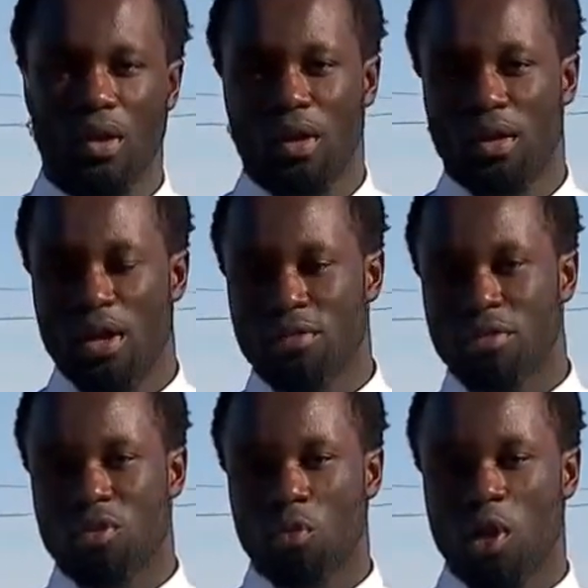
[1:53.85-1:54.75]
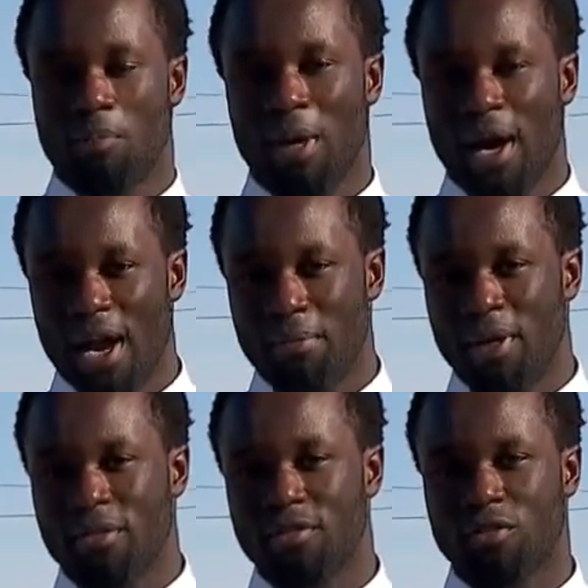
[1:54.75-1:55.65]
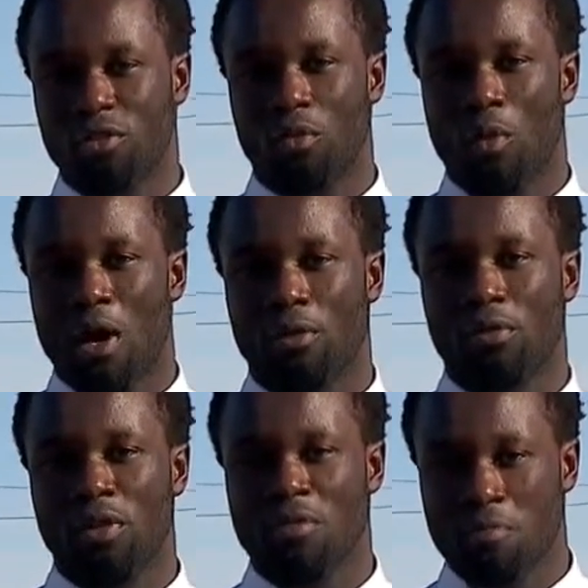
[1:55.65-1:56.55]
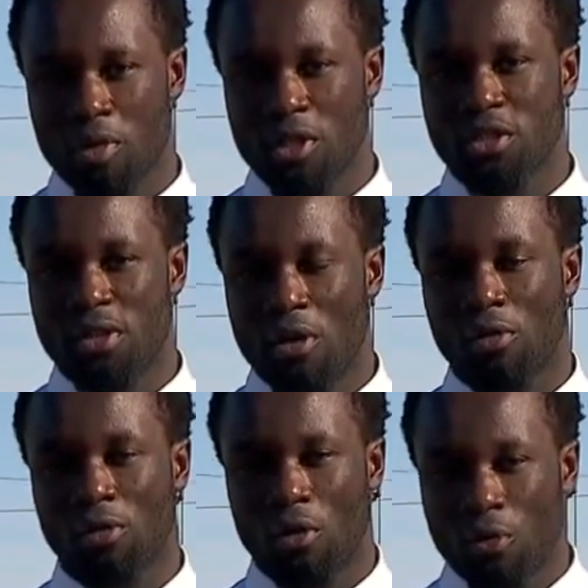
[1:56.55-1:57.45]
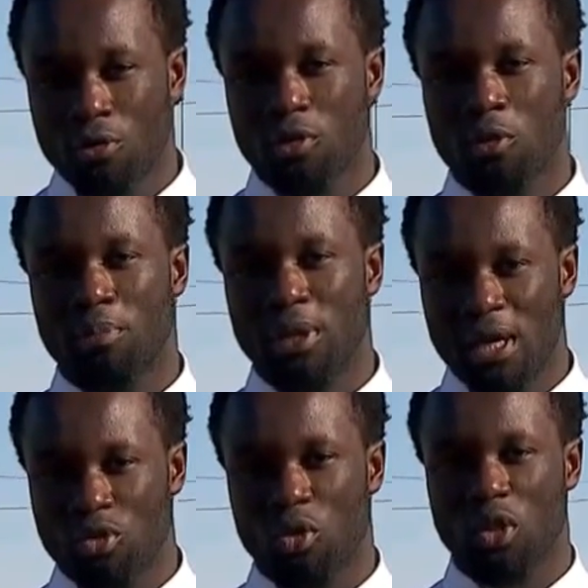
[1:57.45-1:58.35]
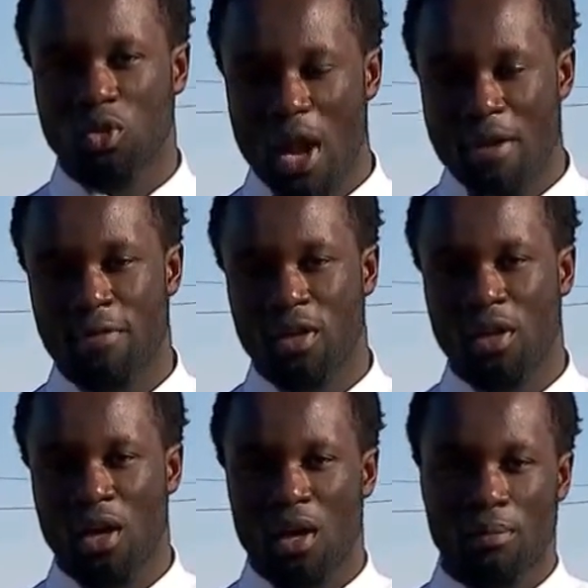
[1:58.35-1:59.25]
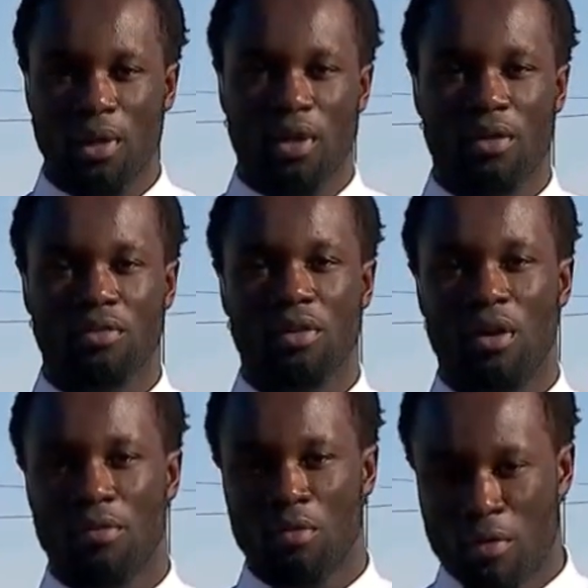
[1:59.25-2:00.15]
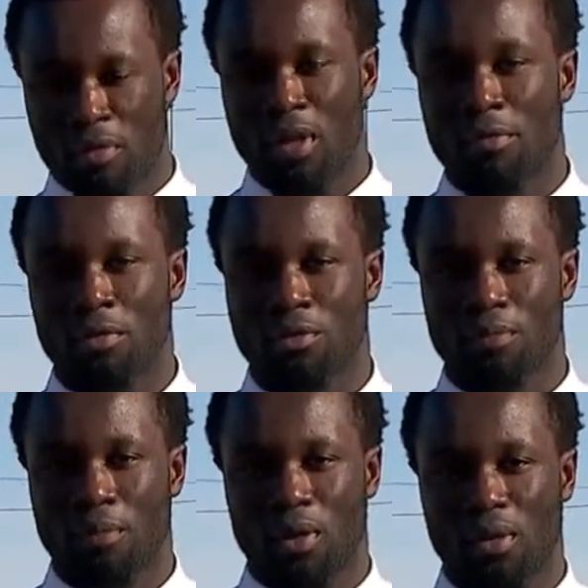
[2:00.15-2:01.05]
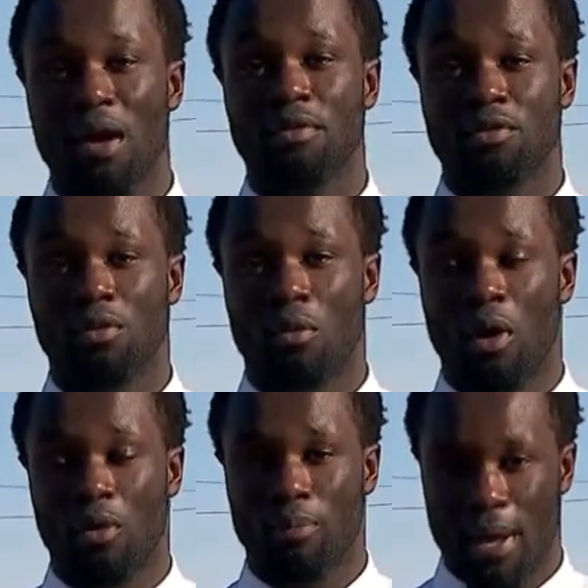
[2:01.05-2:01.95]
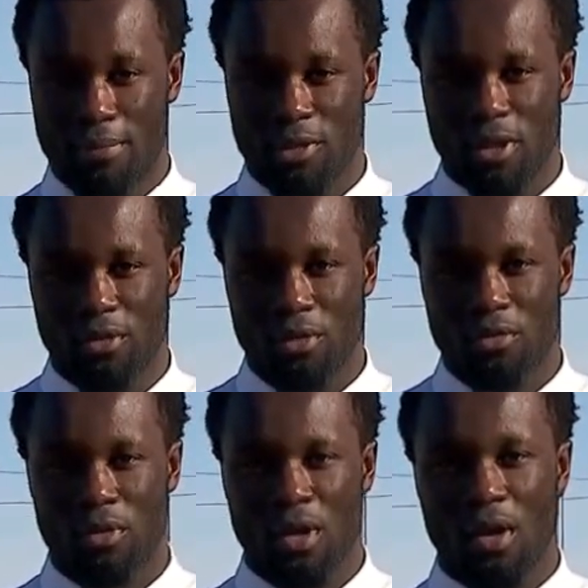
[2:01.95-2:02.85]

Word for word: And as of this week, behind me, the Stillwater Lift Bridge is now closed to pedestrian traffic because of the river levels. Live in Stillwater, Babs Santos,